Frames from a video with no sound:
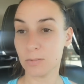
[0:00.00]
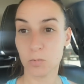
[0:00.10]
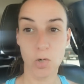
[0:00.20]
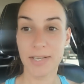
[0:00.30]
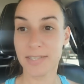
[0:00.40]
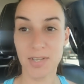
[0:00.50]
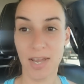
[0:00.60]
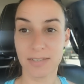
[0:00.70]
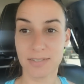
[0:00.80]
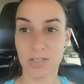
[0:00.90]
run
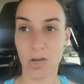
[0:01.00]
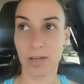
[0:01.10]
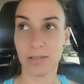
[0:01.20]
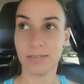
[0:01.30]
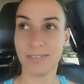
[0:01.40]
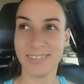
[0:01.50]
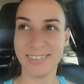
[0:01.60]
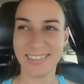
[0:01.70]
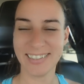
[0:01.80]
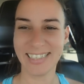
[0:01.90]
inside because it's hot,
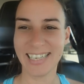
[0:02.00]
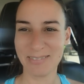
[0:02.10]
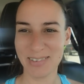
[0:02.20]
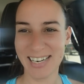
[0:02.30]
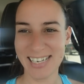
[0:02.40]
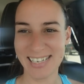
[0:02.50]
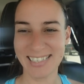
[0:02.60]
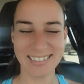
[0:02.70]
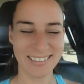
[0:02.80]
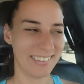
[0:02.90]
and get what I
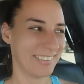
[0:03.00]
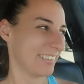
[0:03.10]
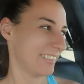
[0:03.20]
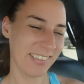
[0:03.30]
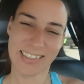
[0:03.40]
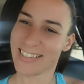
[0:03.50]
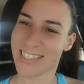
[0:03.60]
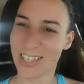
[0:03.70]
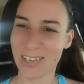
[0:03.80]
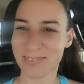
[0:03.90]
need.
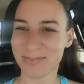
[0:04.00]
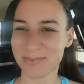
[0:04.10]
Let's go.